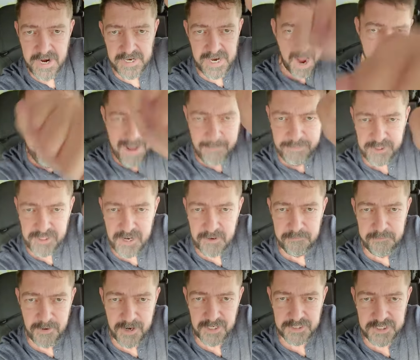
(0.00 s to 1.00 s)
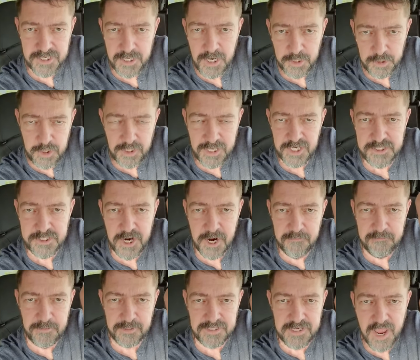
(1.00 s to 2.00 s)
Come up to the first, to the
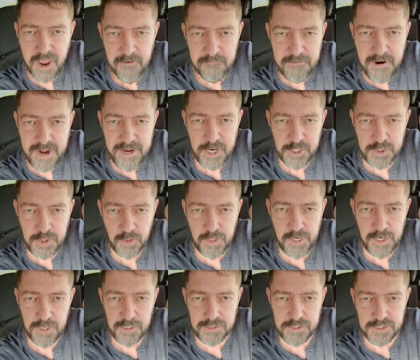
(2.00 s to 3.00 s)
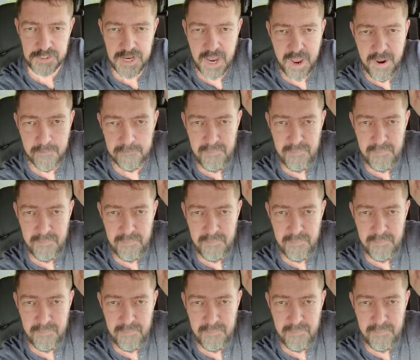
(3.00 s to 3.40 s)
surface, financial curses.